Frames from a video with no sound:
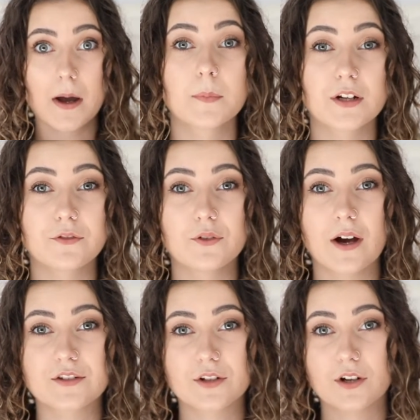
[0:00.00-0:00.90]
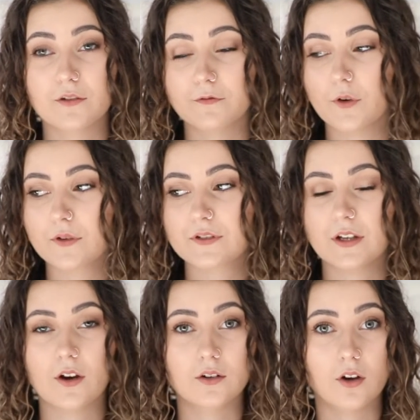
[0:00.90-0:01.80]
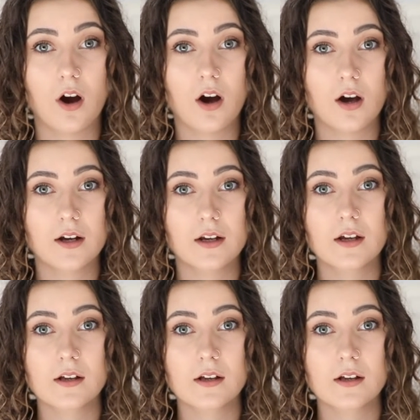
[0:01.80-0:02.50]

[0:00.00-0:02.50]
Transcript: But if you guys are focusing on God,